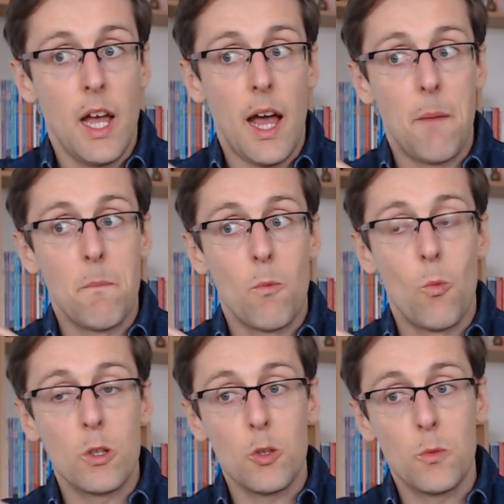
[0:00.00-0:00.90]
Um,
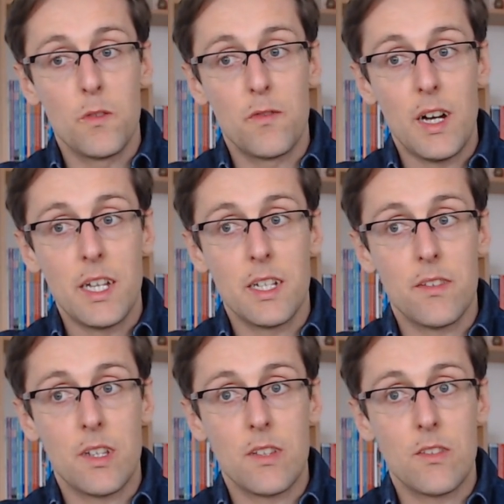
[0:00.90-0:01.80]
what you will find
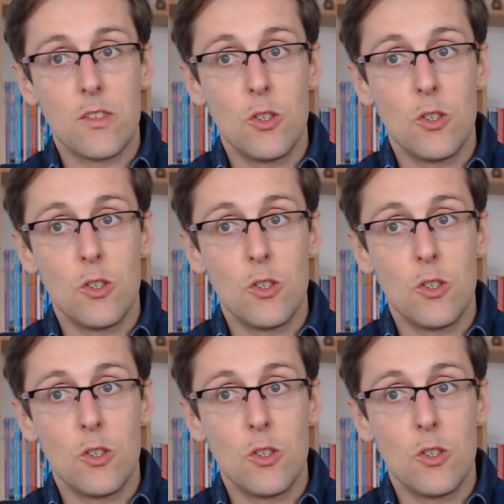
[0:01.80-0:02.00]
is that,